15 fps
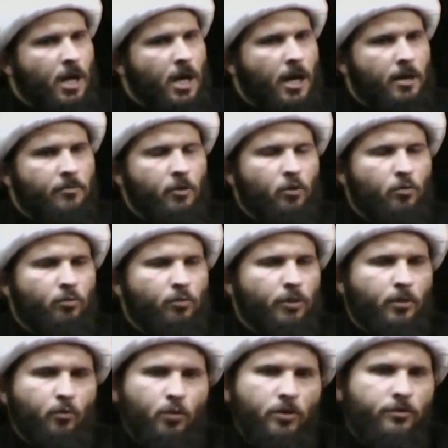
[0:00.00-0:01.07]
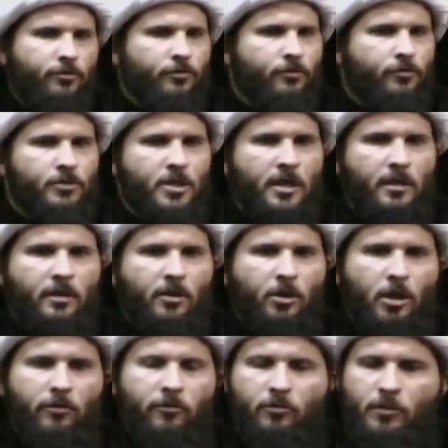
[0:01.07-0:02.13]
Amir al-Mu'mineen would have taken
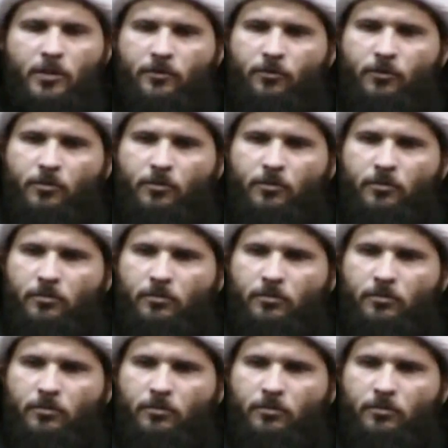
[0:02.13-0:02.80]
government from